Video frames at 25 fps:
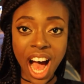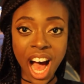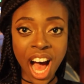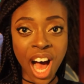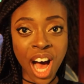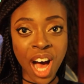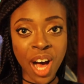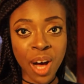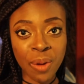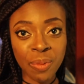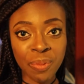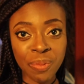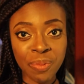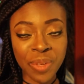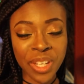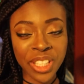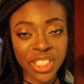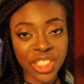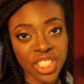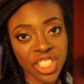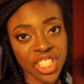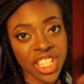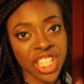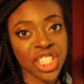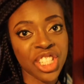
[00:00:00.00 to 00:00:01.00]
Um, make
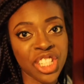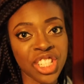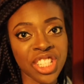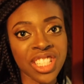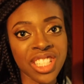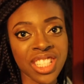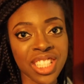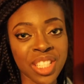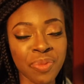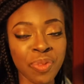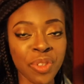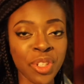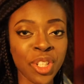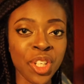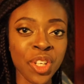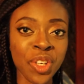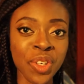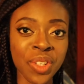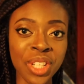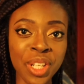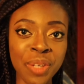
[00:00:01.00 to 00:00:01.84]
suggestions below.